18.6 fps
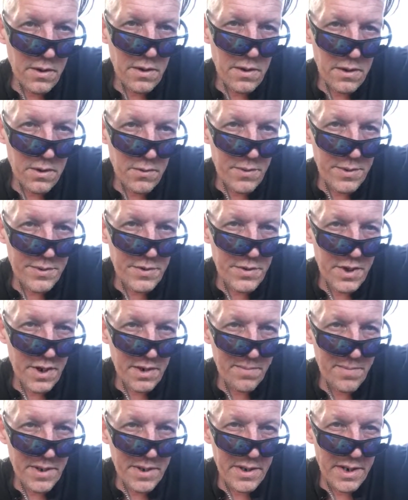You want to talk
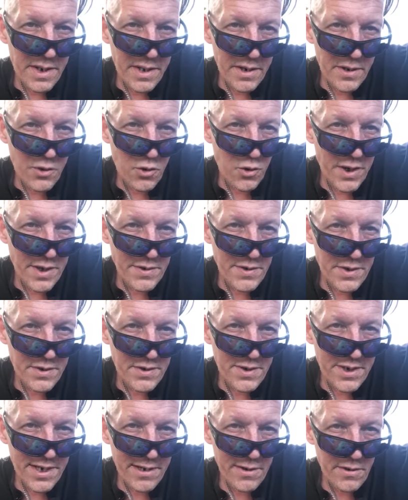about anything, a crazy
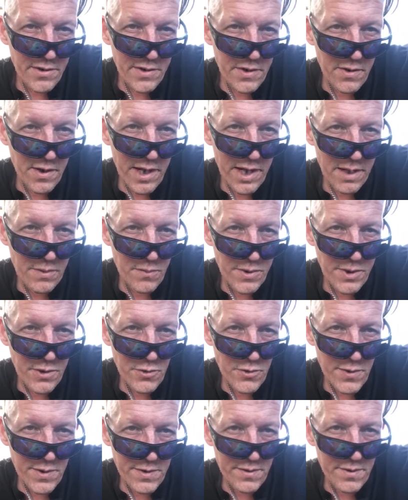tingle in your head when
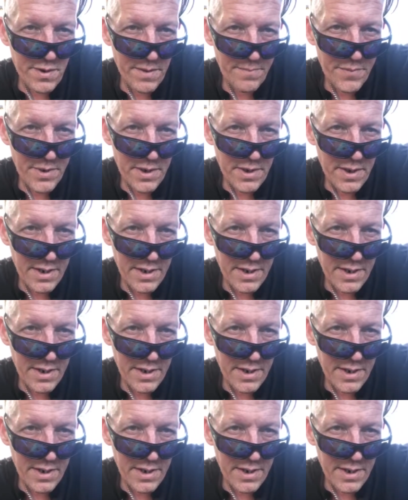using something?